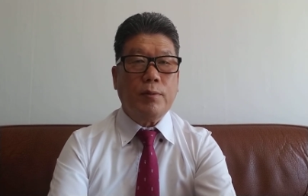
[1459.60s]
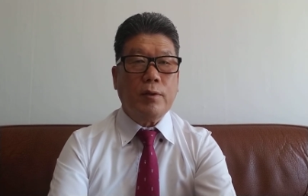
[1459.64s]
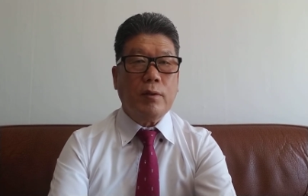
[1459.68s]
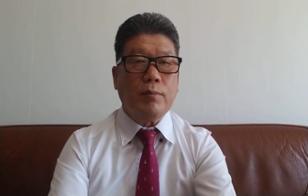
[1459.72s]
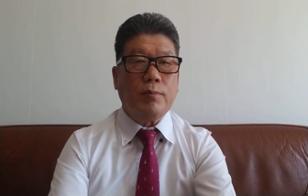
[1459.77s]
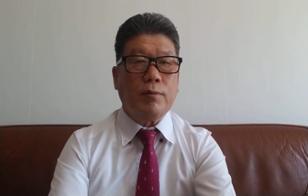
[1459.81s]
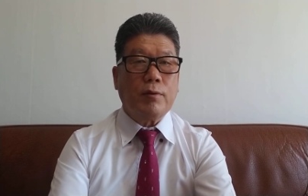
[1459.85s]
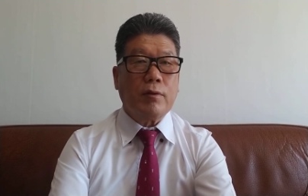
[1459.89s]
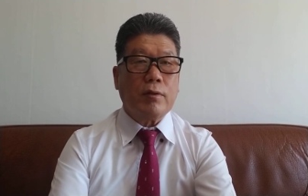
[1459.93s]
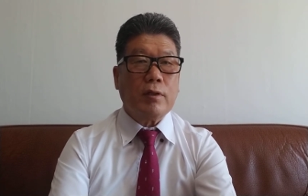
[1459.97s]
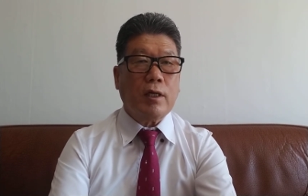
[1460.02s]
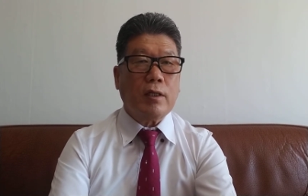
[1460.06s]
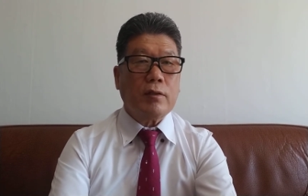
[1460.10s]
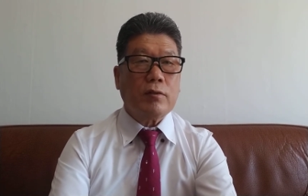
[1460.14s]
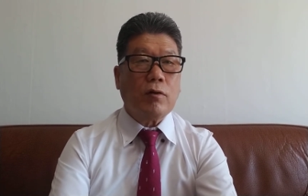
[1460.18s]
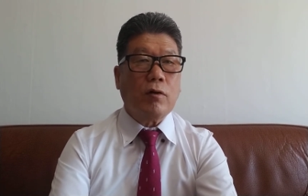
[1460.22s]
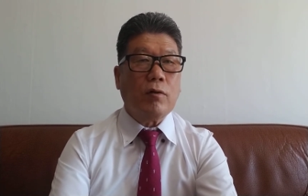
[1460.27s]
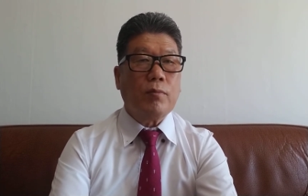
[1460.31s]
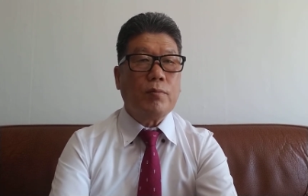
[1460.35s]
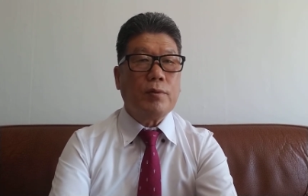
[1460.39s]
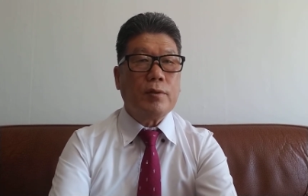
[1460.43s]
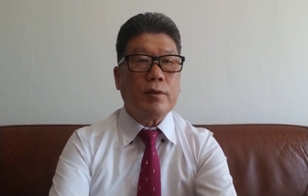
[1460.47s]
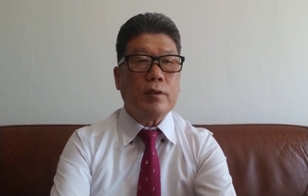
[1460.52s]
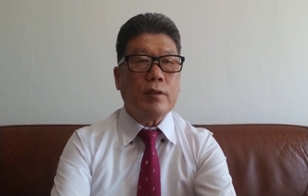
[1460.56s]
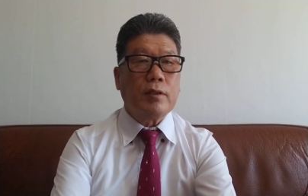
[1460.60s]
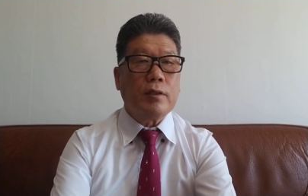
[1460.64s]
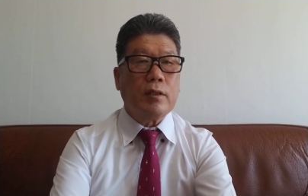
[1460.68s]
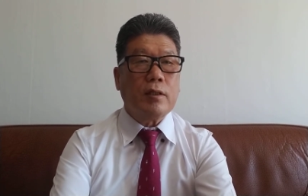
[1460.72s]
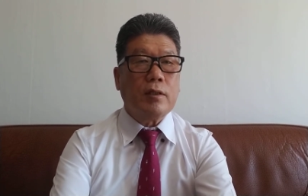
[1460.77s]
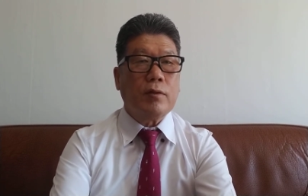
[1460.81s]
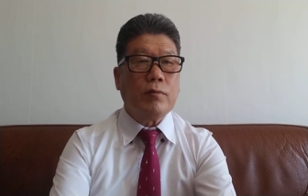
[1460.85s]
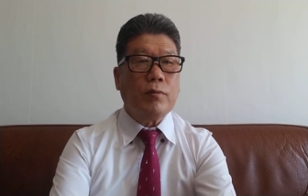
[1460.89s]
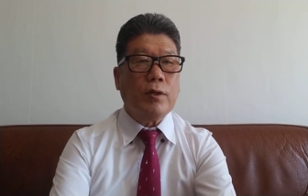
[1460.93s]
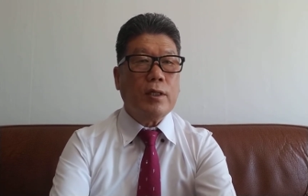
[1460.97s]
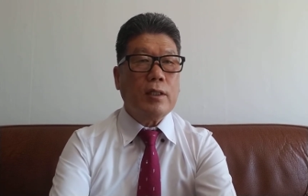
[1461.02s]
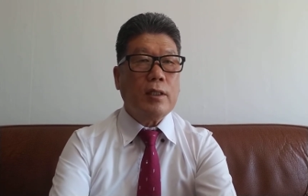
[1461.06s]
product of
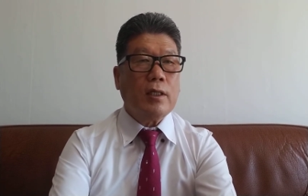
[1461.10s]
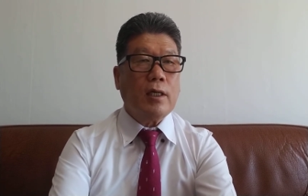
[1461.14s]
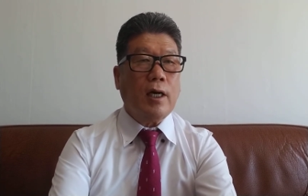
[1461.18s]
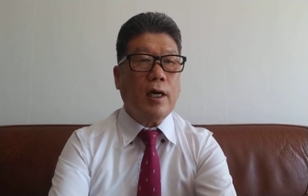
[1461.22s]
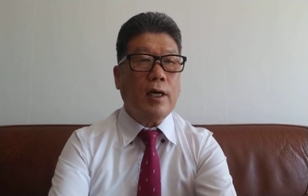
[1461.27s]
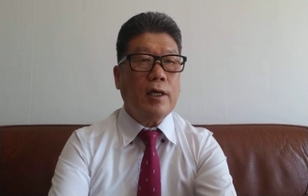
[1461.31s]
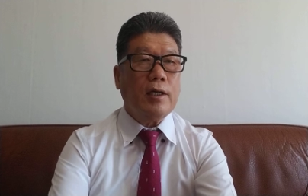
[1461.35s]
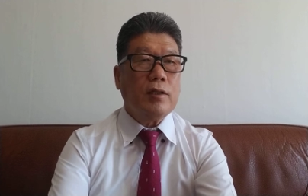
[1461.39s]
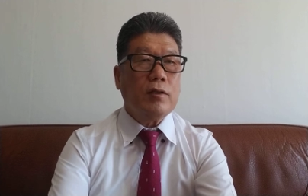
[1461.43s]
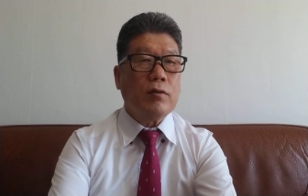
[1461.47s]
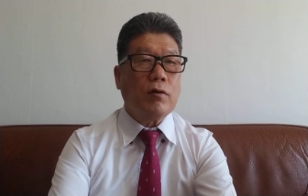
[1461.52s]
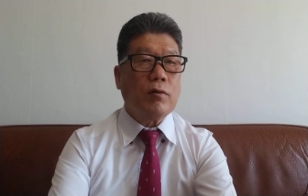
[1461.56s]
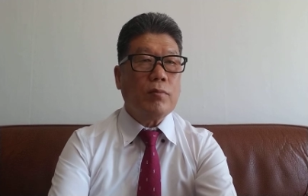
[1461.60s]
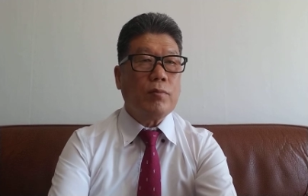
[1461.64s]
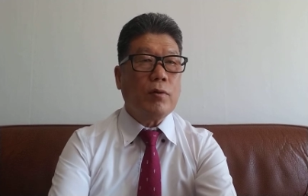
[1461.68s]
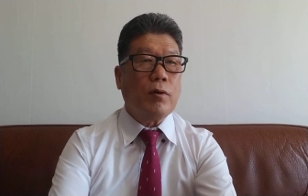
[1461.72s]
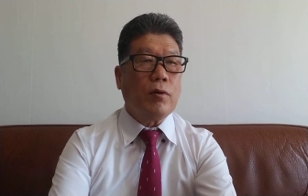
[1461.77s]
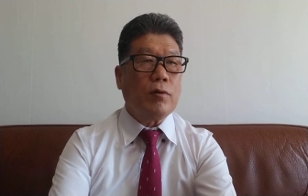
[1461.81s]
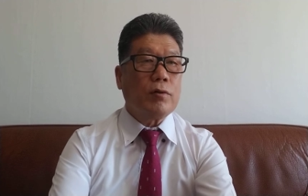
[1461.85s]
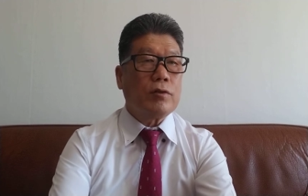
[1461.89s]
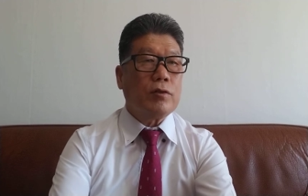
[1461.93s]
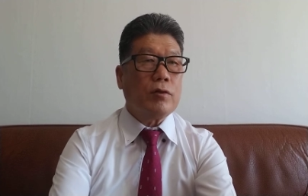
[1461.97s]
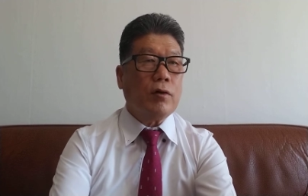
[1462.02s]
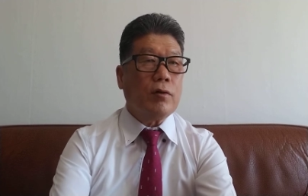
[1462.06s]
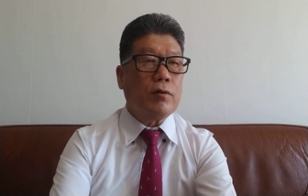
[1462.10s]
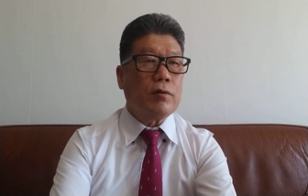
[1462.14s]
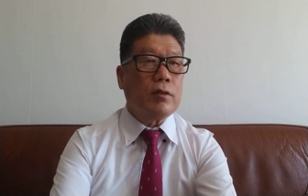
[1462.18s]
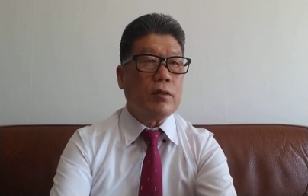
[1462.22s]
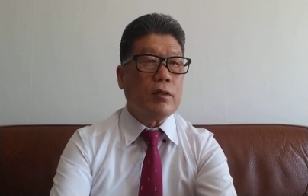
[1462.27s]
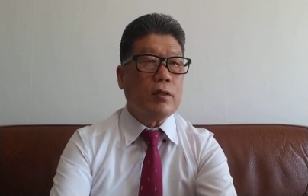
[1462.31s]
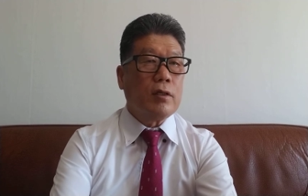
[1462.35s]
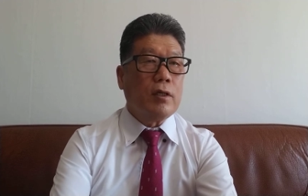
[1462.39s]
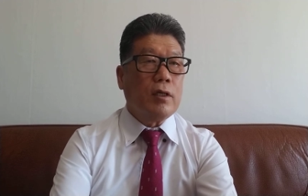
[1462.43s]
the one kind of auction